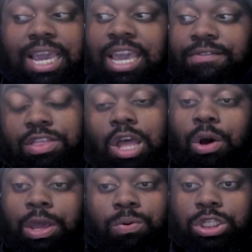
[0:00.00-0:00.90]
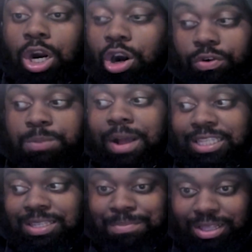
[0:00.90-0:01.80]
even though it was her
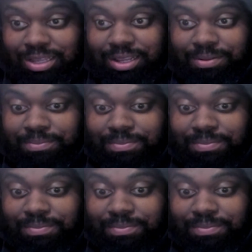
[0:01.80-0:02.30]
responsibility.